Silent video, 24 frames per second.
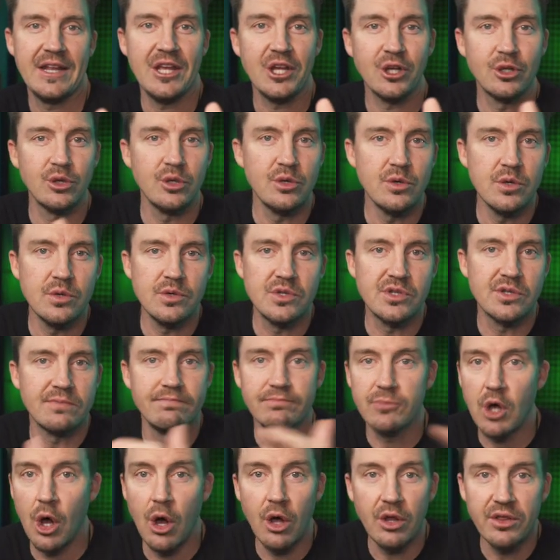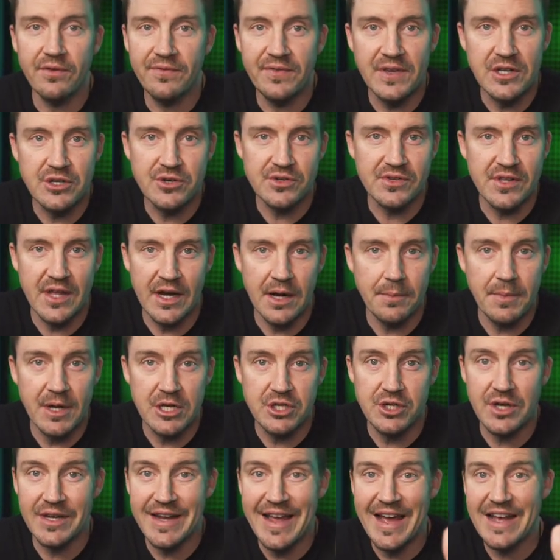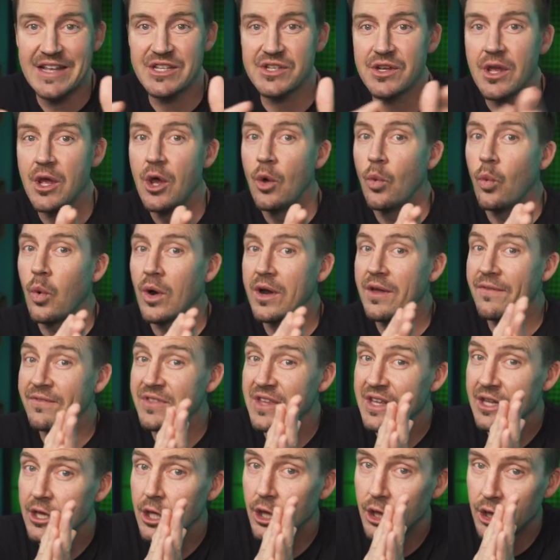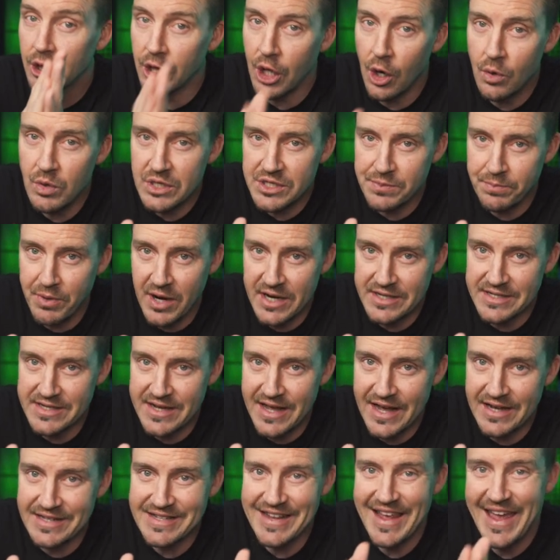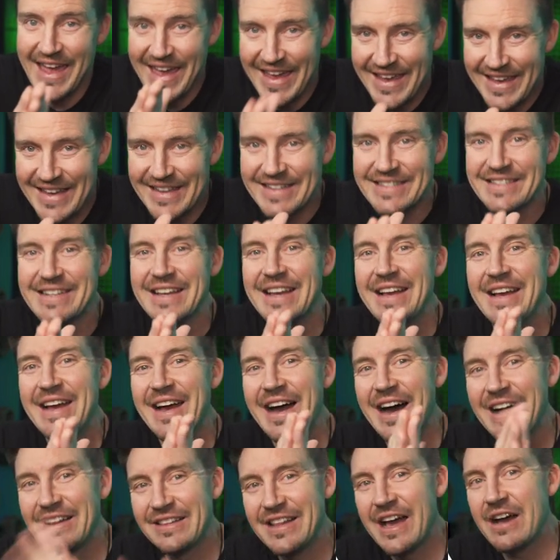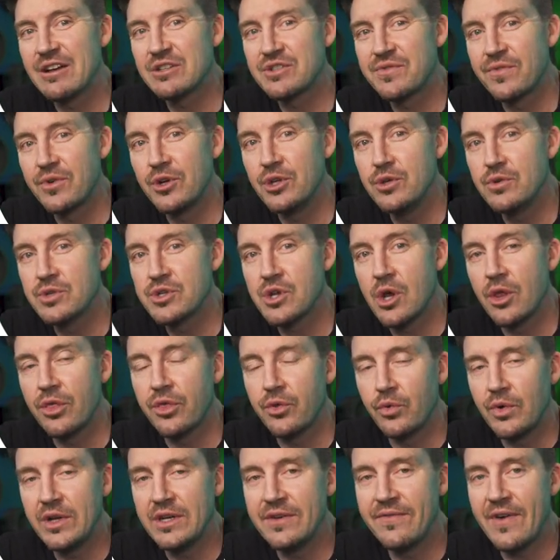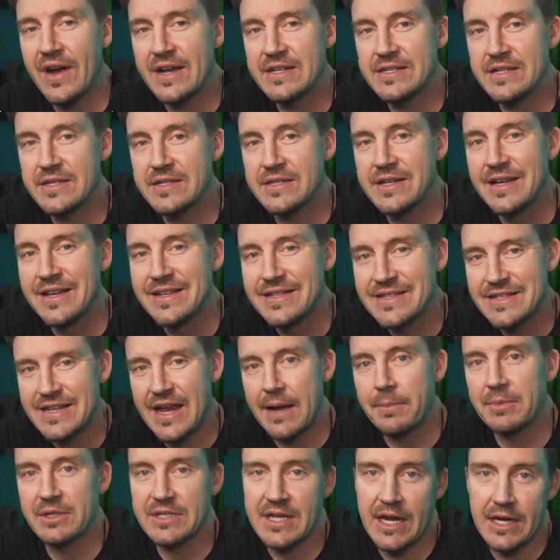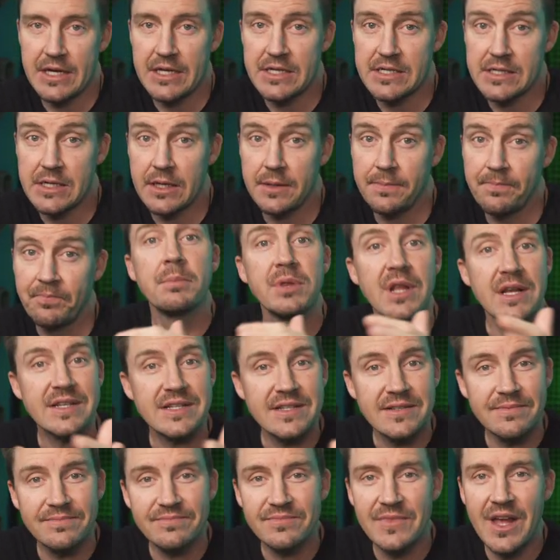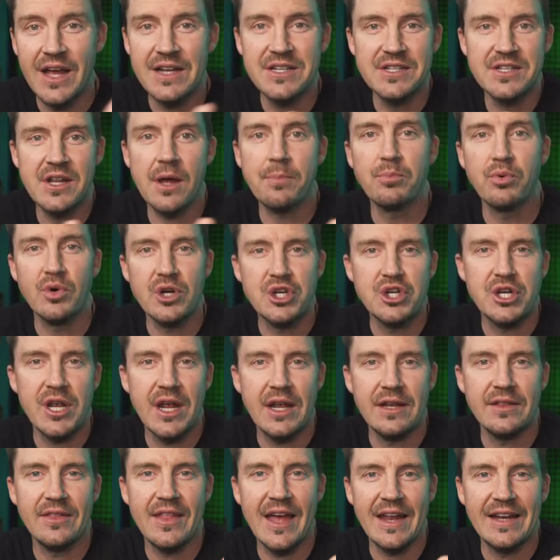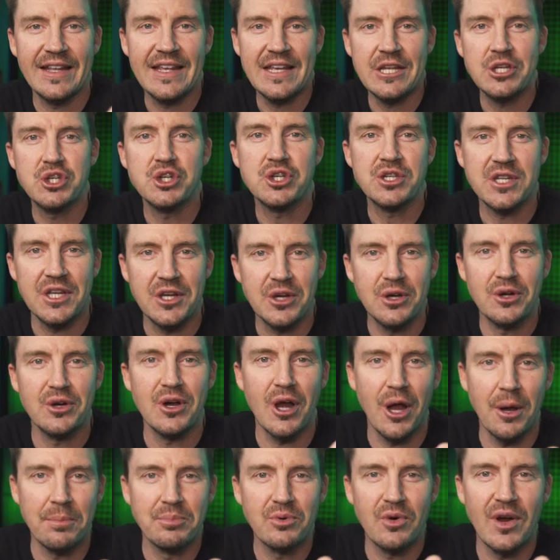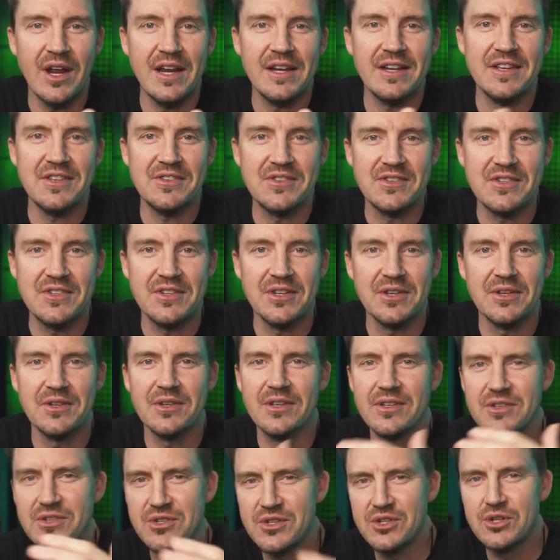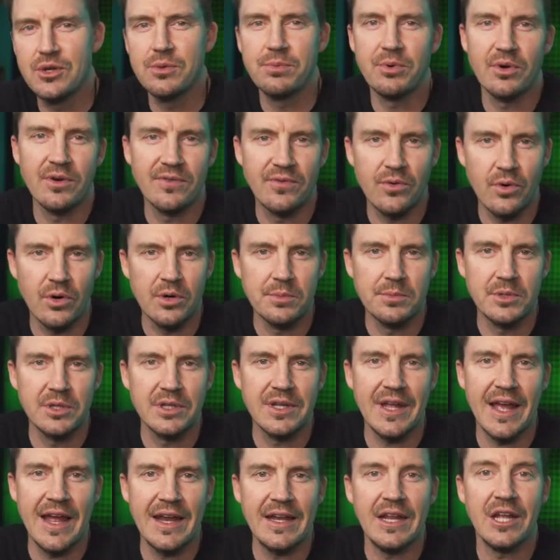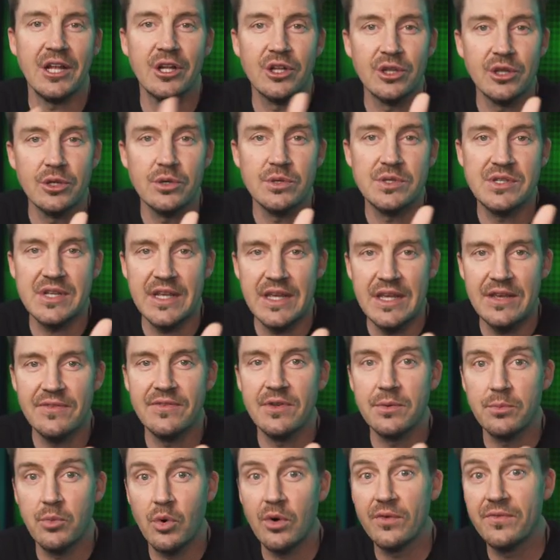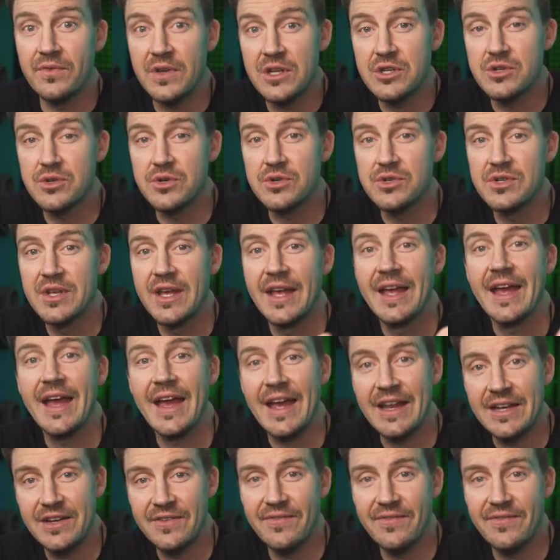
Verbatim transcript: includes all the features that I mentioned, has one of the lowest price tags, and allows for use on three devices simultaneously. Plus, I just appreciate that each tier upgrade is still super affordable and includes even more features and